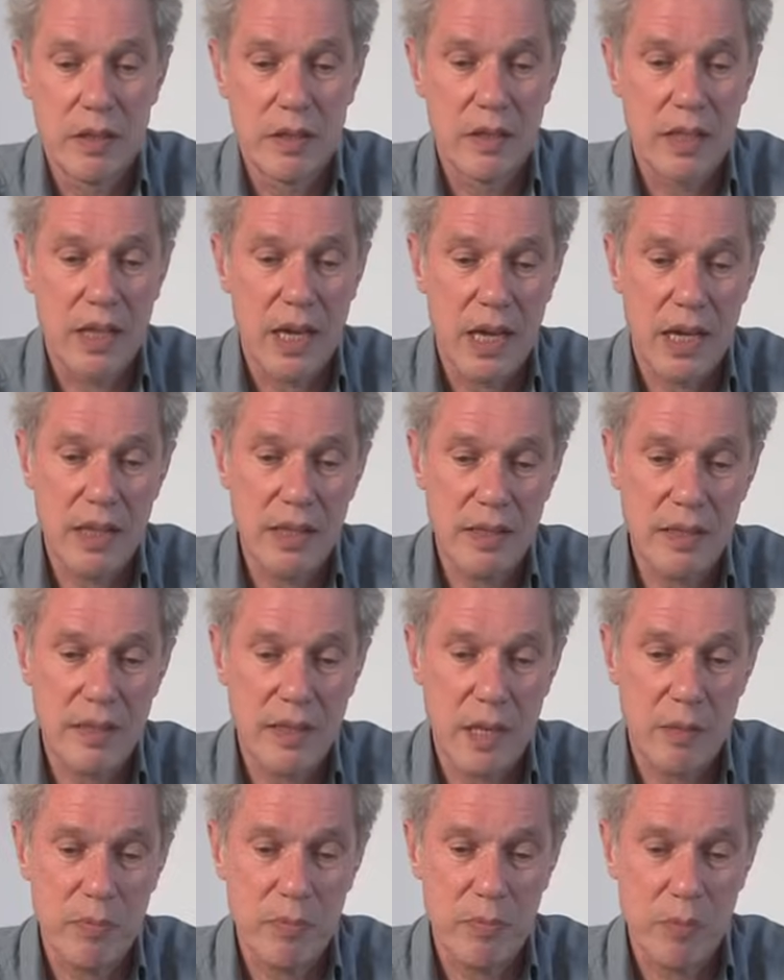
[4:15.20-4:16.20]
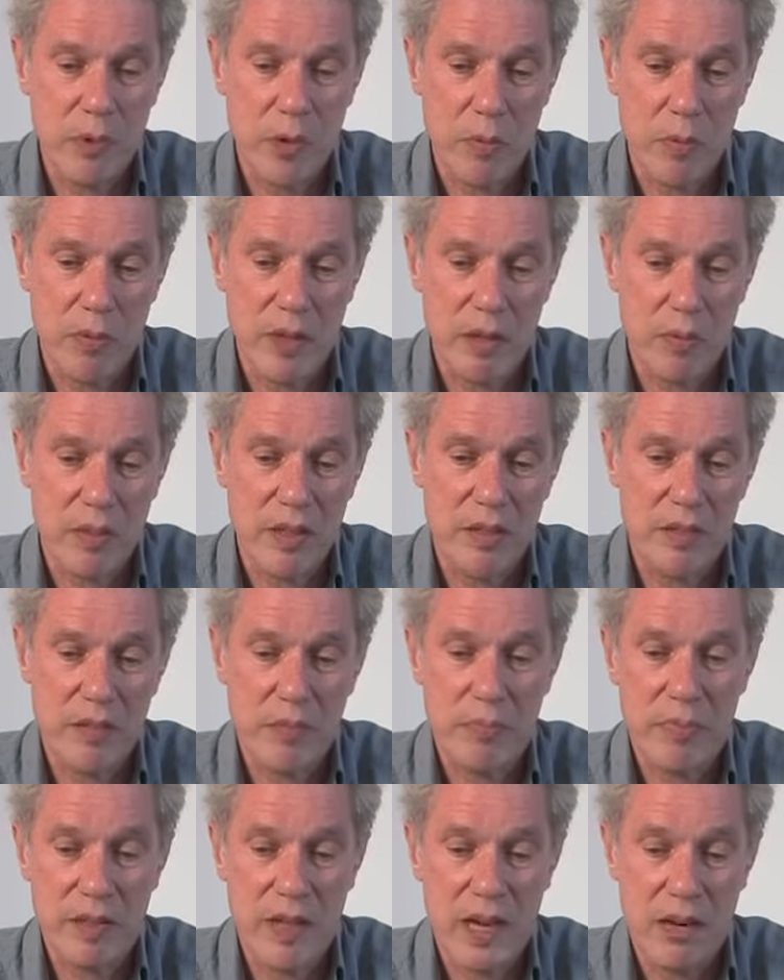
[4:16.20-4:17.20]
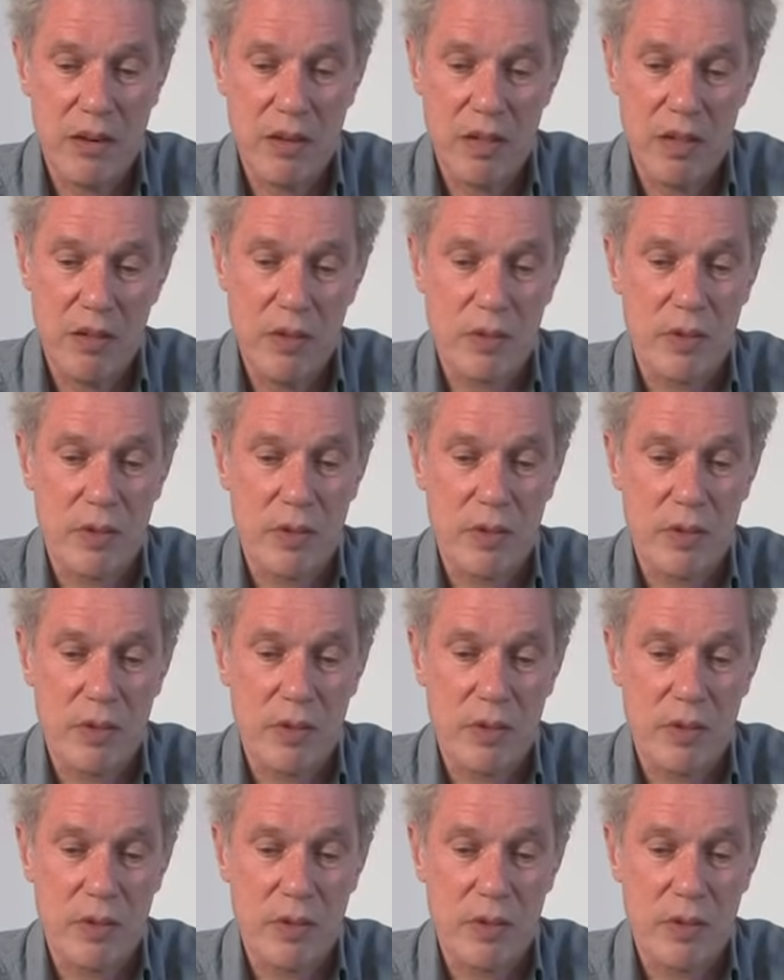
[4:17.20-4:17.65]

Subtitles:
The other type of pop-up is parallel